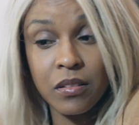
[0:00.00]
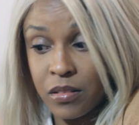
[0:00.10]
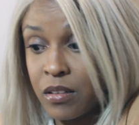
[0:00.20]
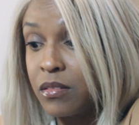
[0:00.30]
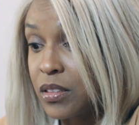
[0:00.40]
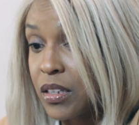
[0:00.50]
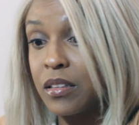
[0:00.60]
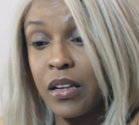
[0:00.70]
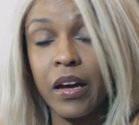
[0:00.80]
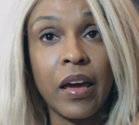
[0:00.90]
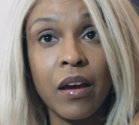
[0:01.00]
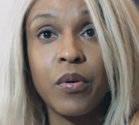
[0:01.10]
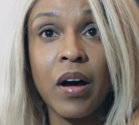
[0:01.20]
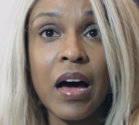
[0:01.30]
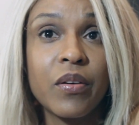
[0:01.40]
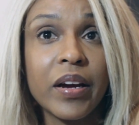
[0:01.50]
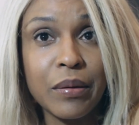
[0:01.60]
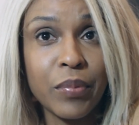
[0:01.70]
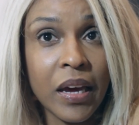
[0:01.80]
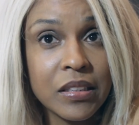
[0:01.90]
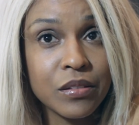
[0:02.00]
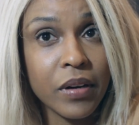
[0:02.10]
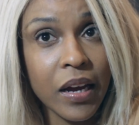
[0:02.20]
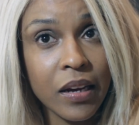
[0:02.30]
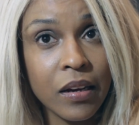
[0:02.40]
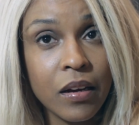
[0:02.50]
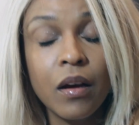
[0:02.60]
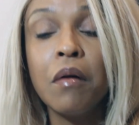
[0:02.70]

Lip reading: they're looking like, hey, well, how do I get paid to write?